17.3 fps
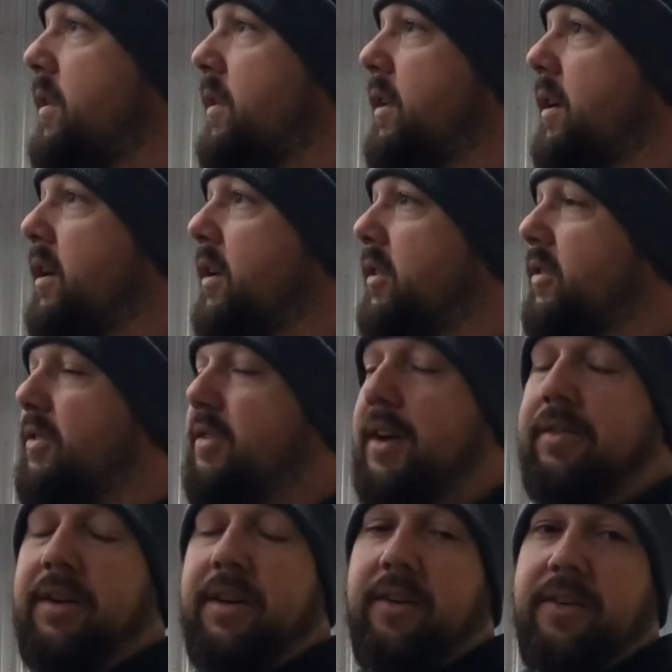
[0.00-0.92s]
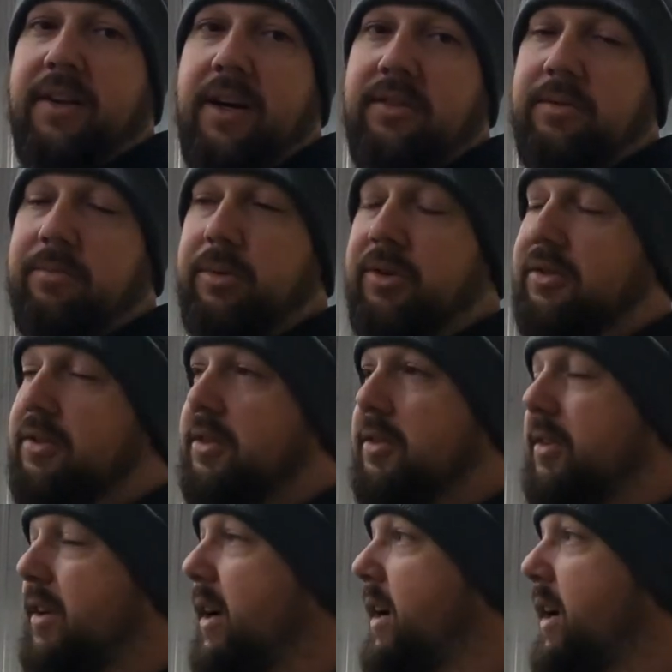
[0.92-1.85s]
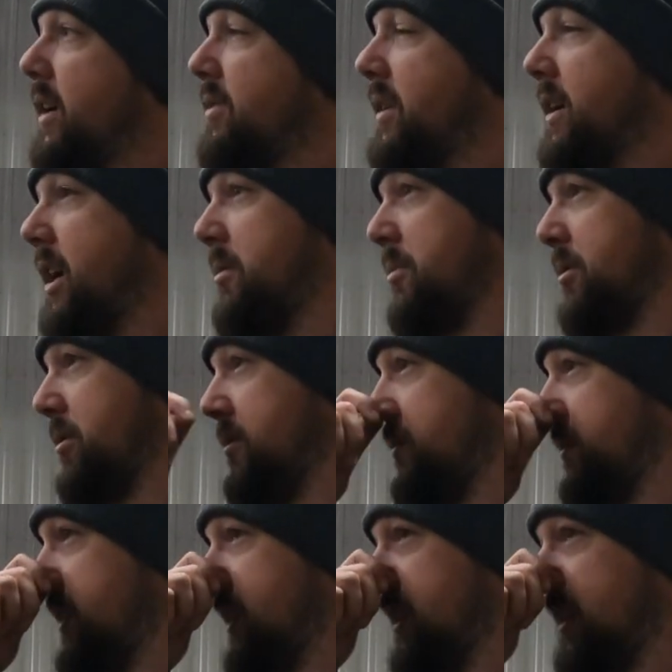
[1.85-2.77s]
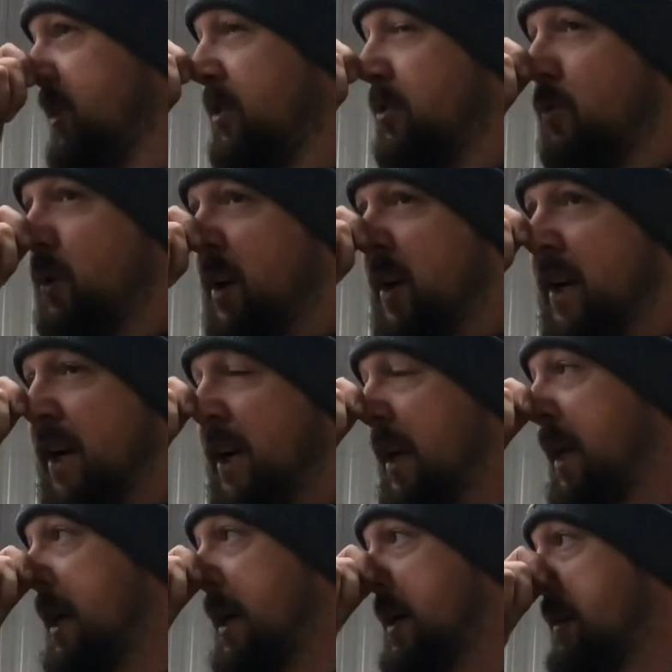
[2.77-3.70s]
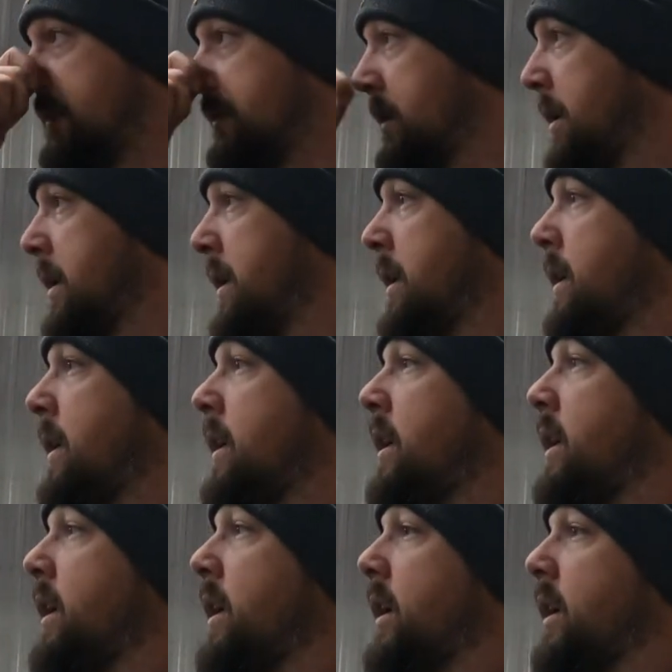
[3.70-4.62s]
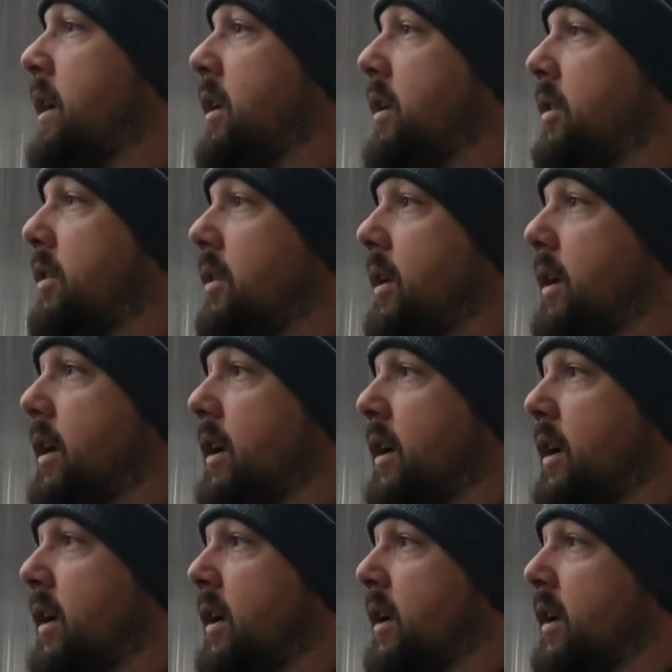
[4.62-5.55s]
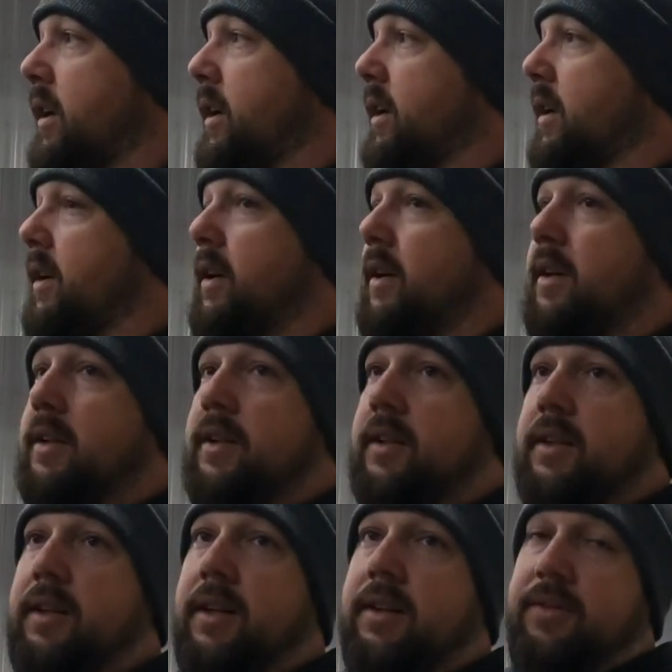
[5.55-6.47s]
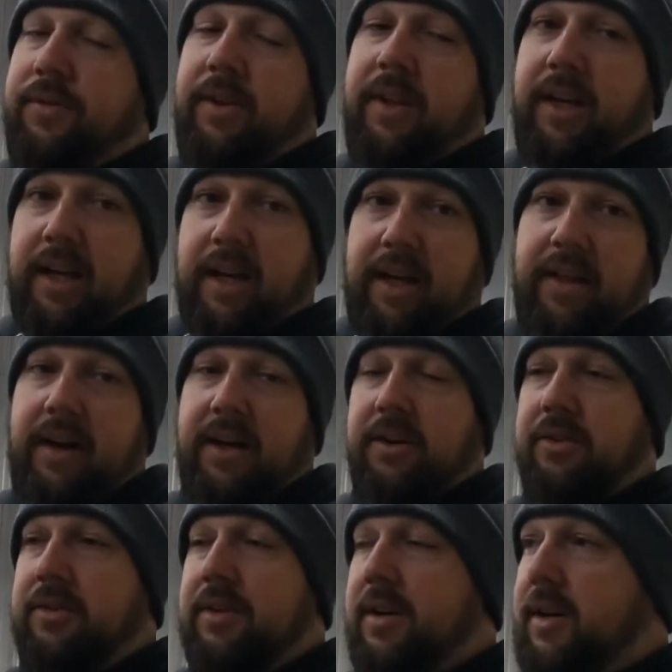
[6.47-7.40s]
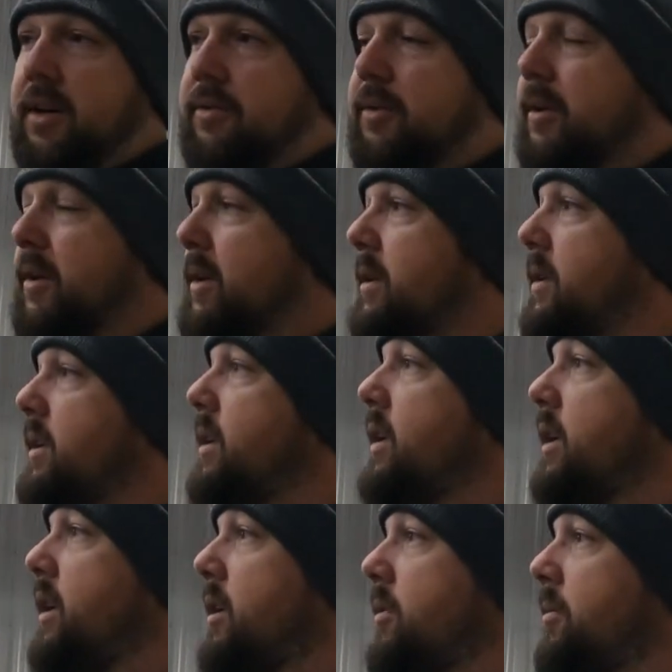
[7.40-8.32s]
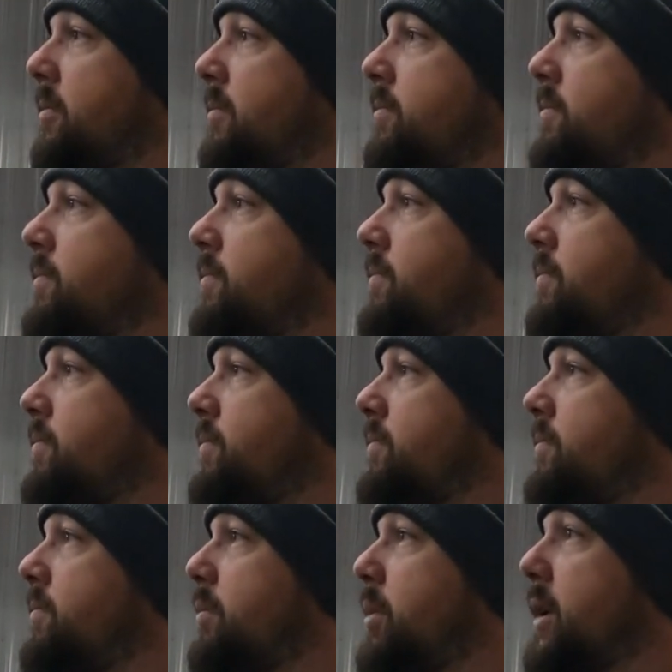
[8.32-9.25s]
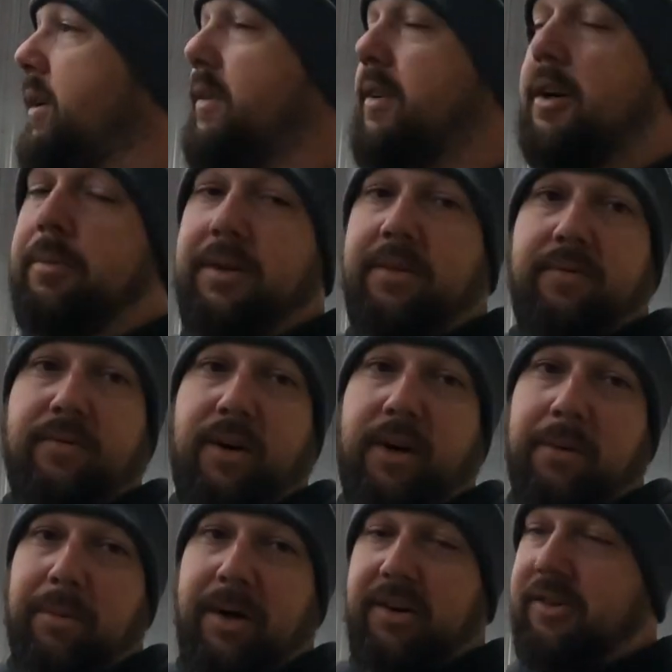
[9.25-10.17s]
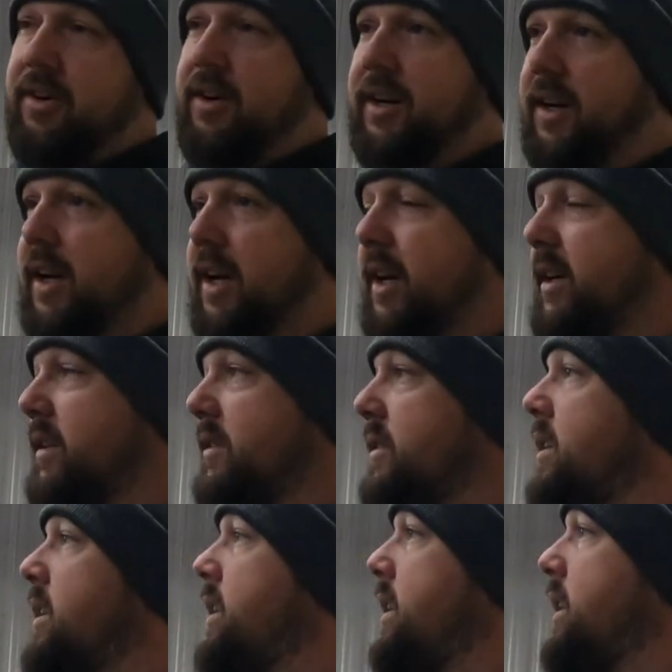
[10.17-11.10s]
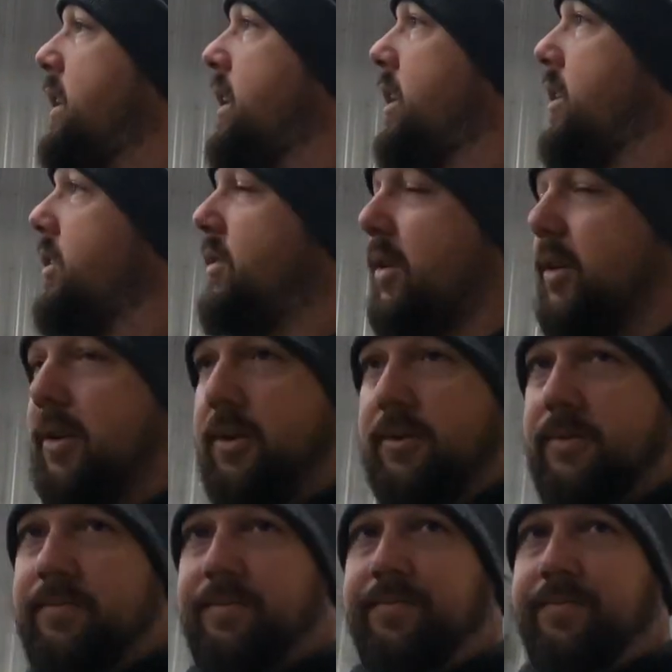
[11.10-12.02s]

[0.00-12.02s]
there's 700,000 bushels that have to get moved in 29 days. And it's for the guy that I used to haul for, but I'll be running my truck and not his. So